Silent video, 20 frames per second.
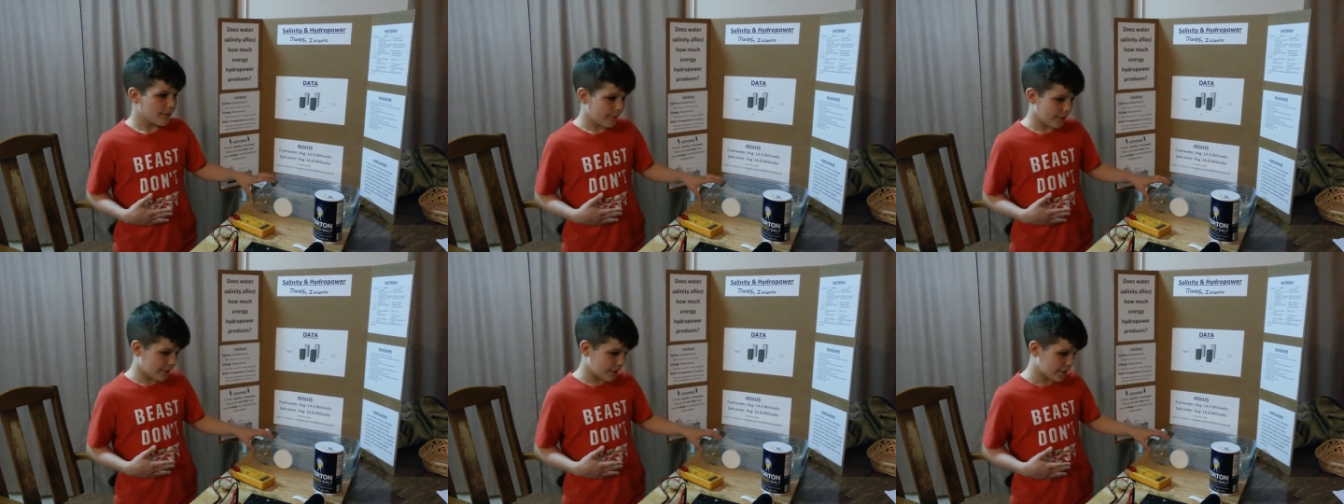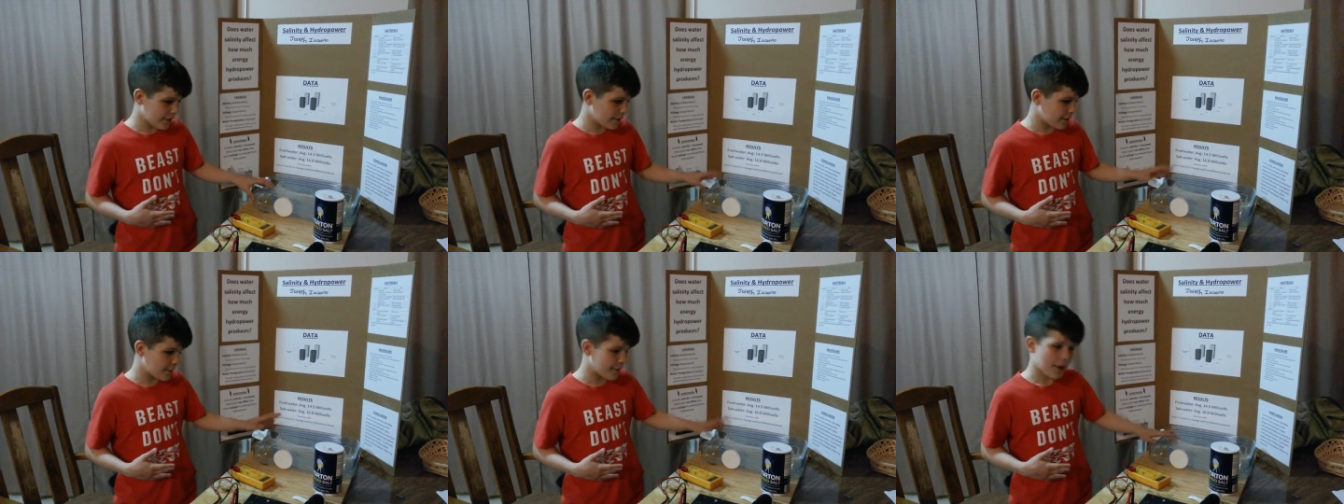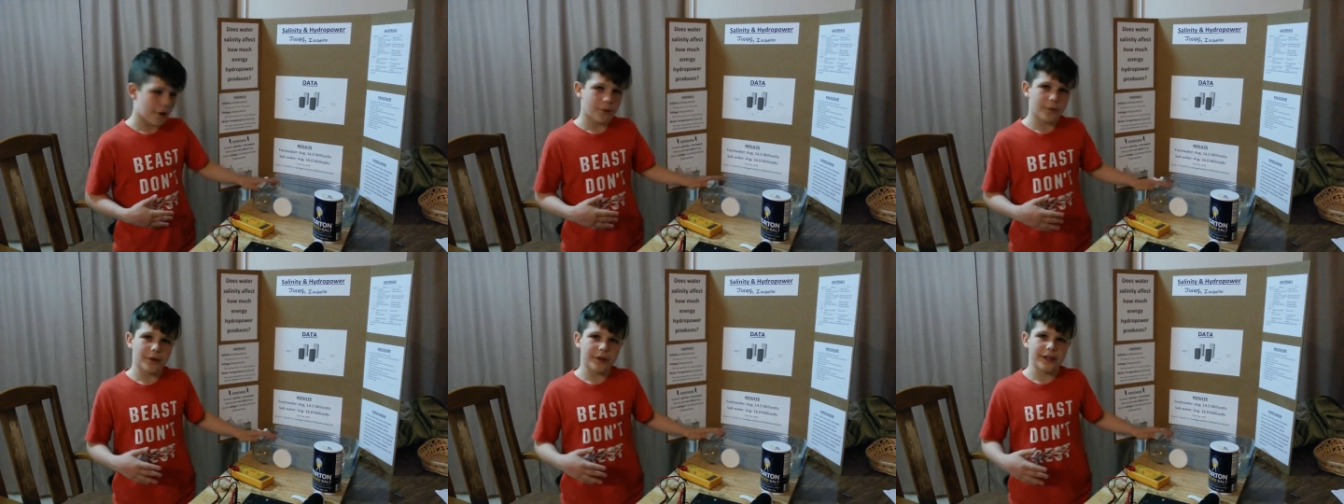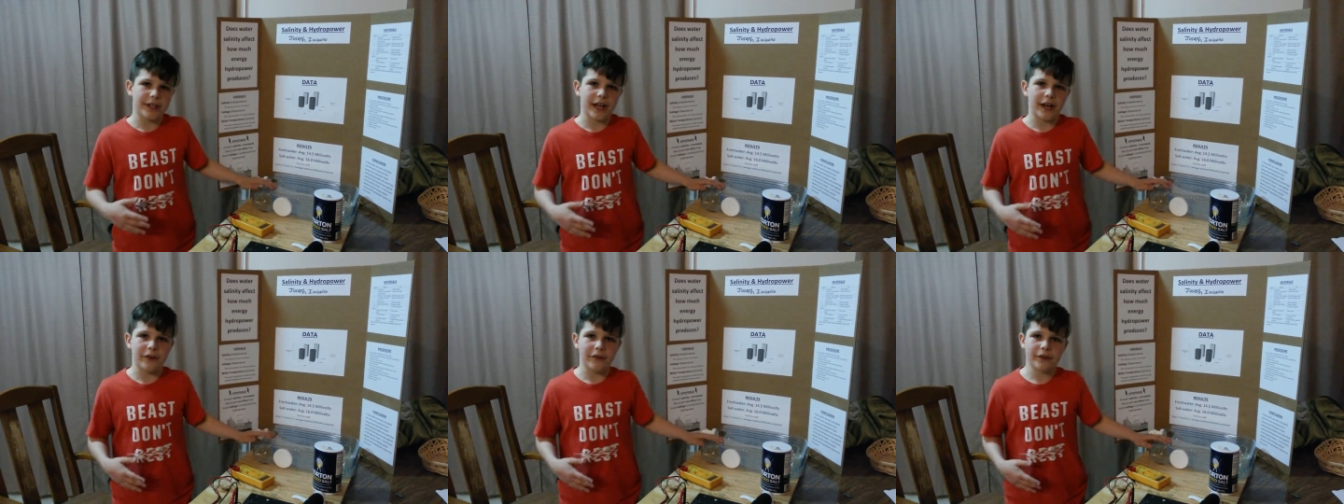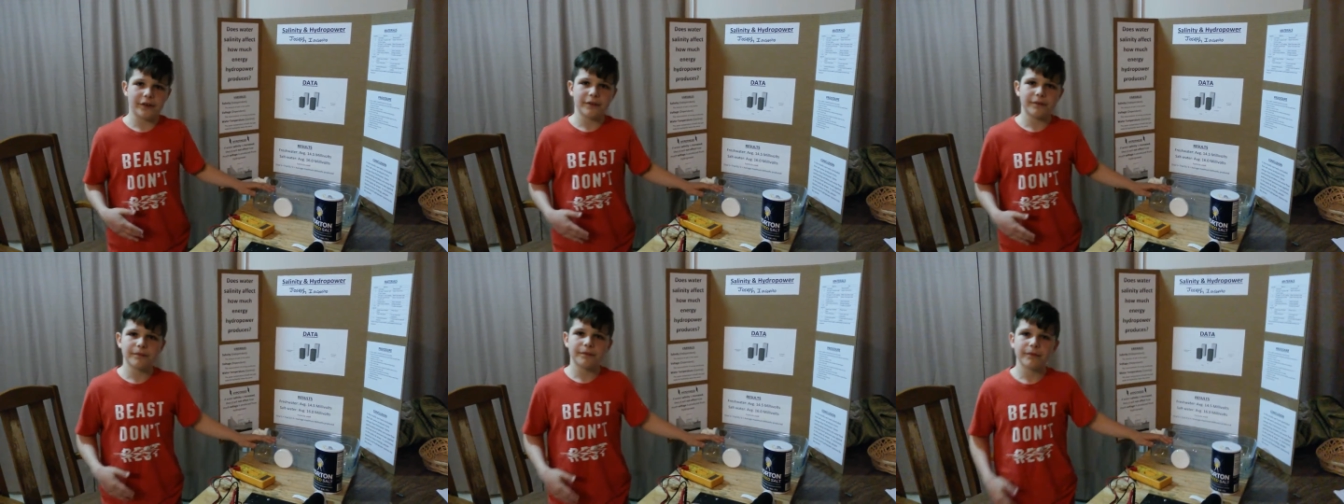because this is about 1
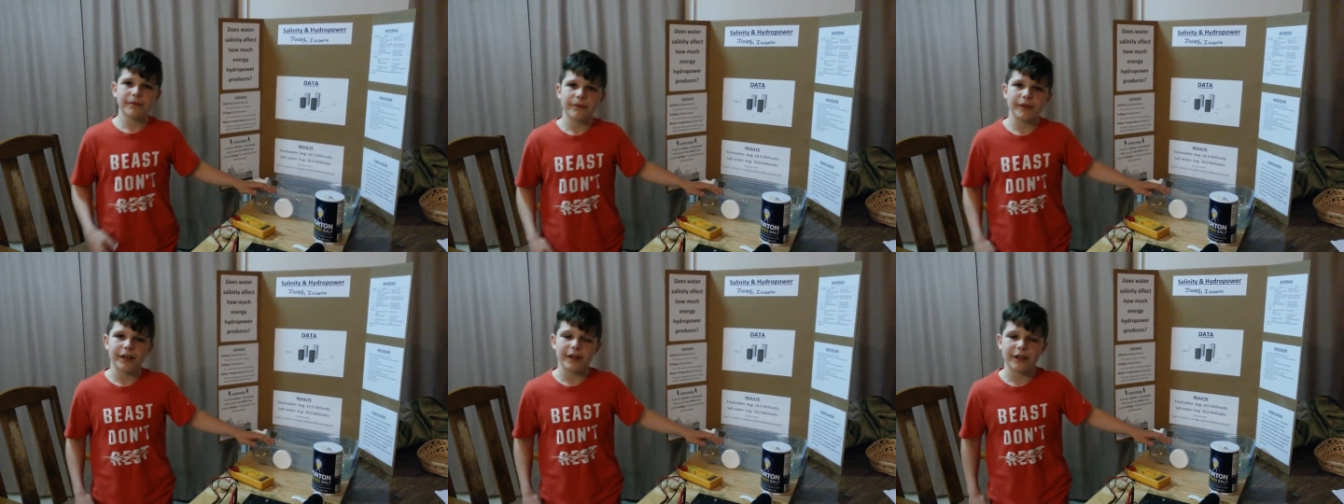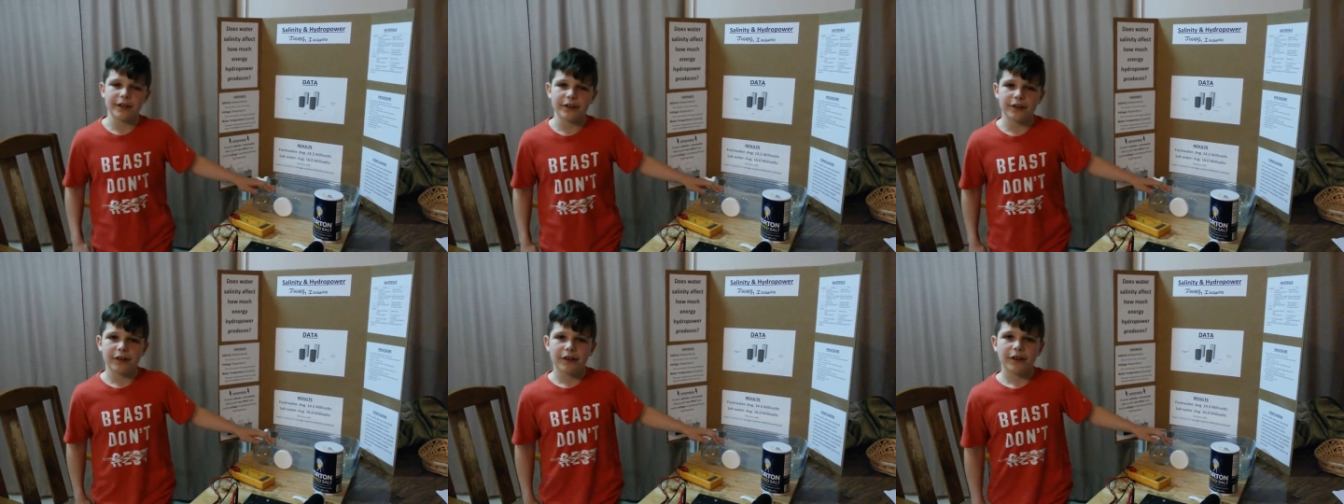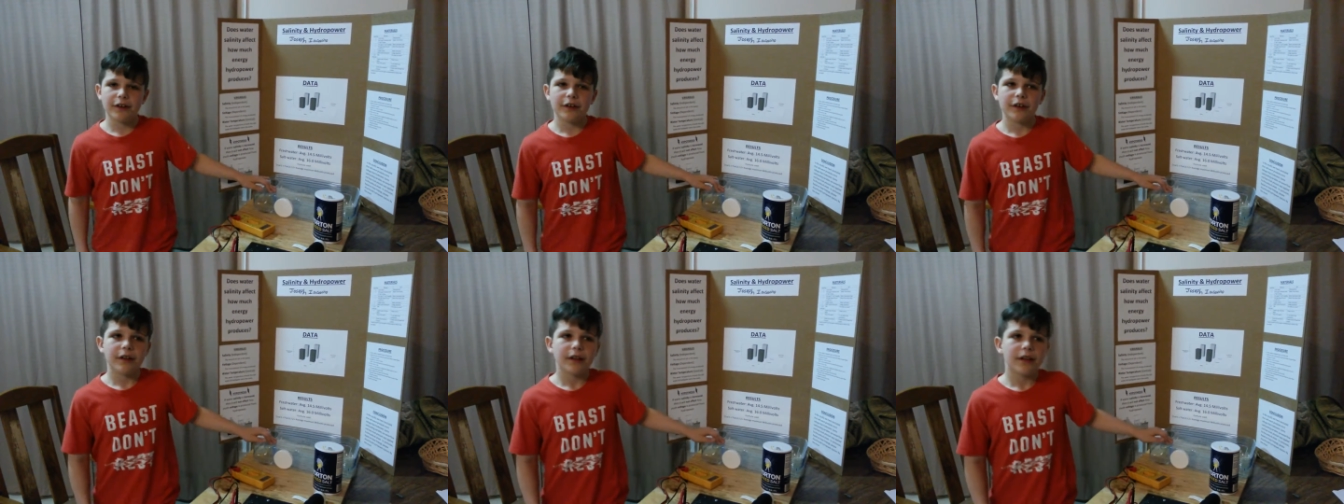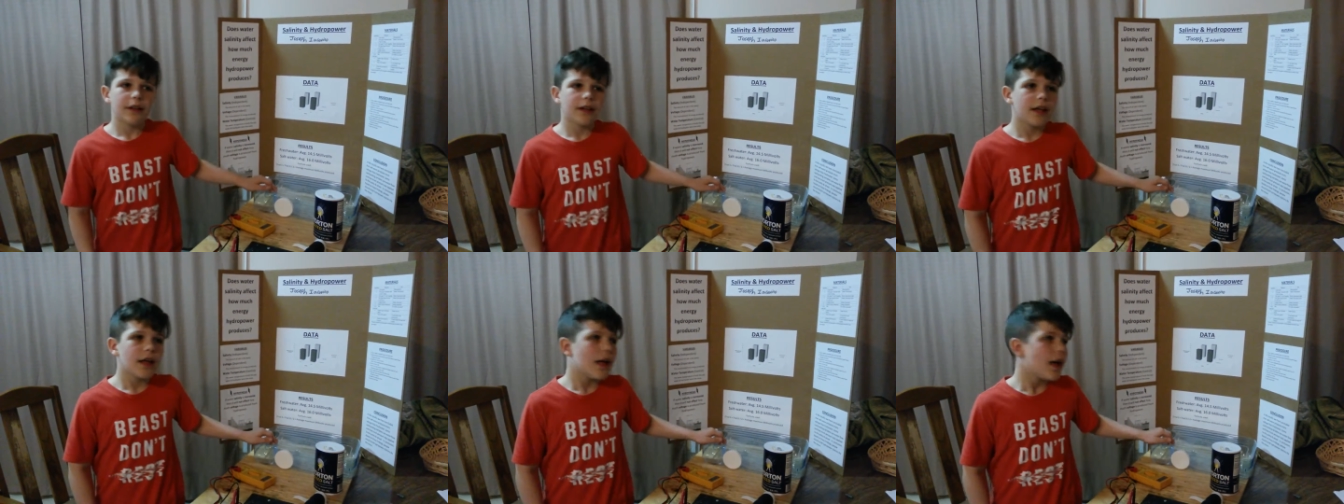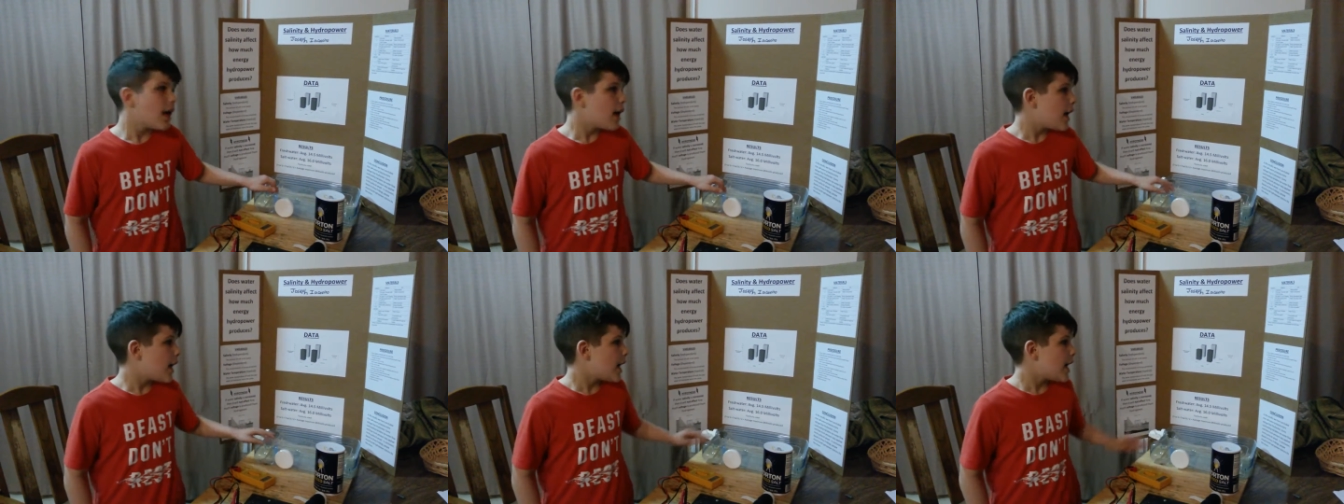gallon right here,
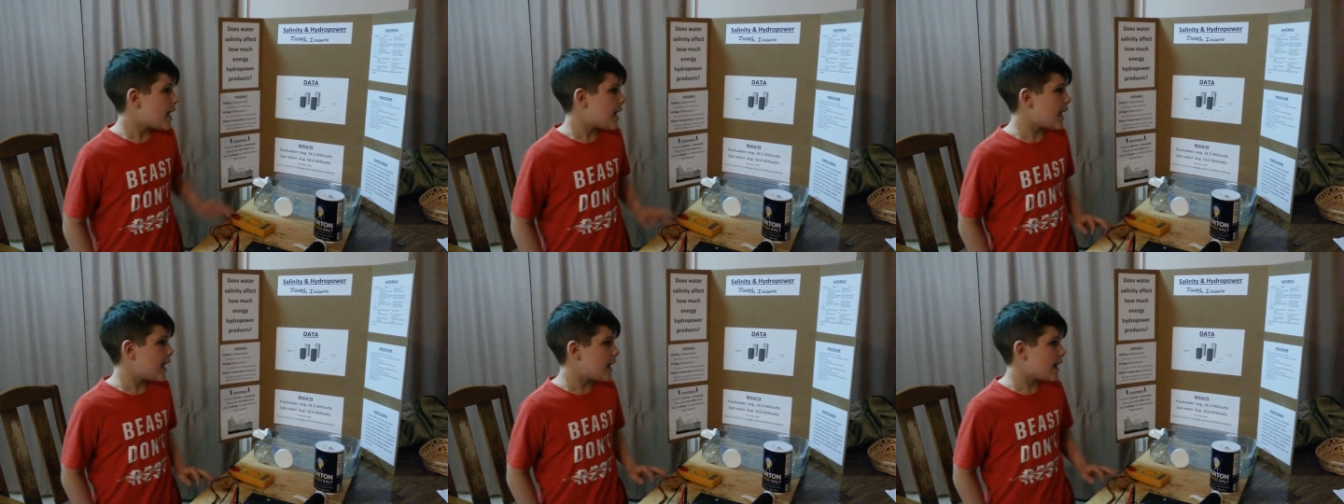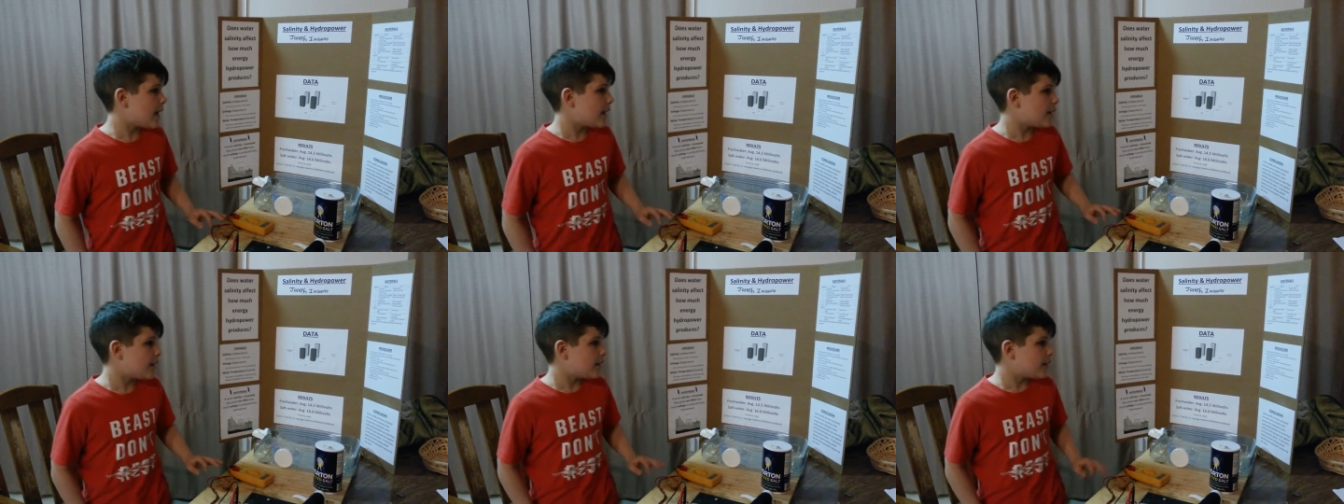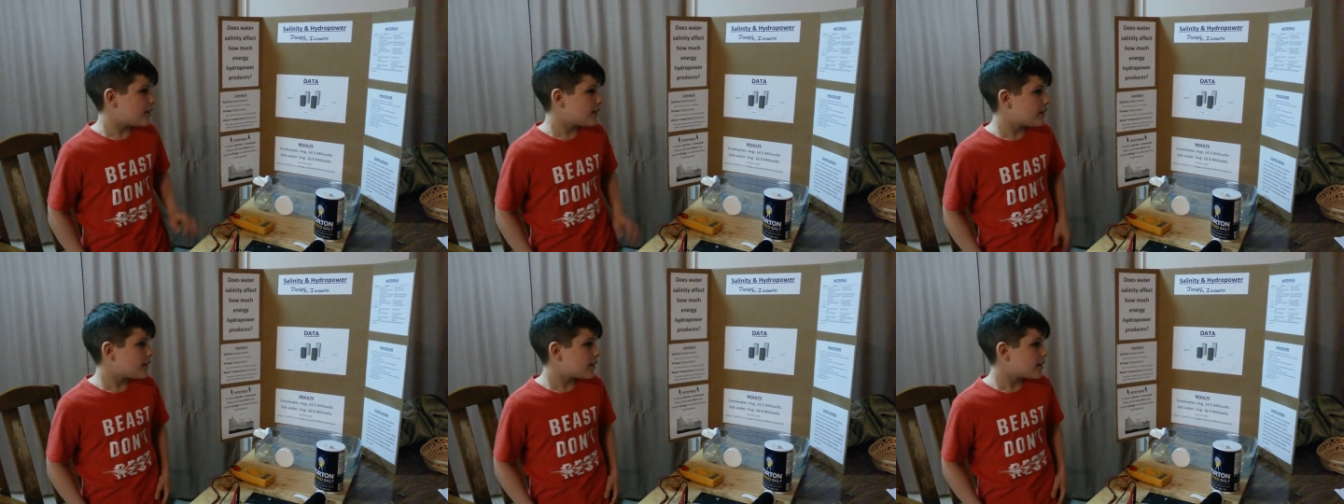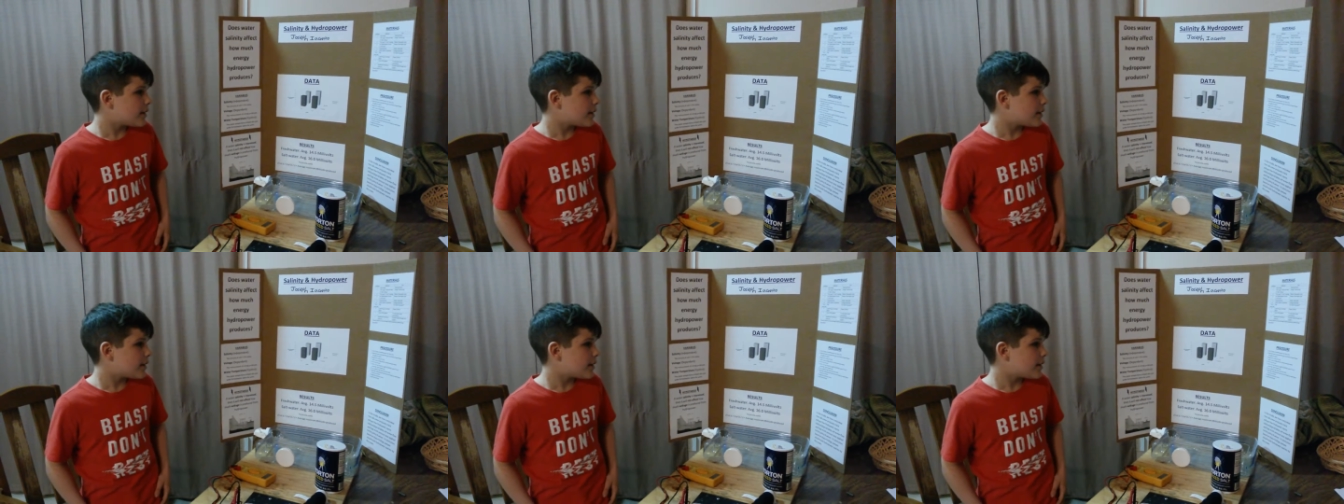and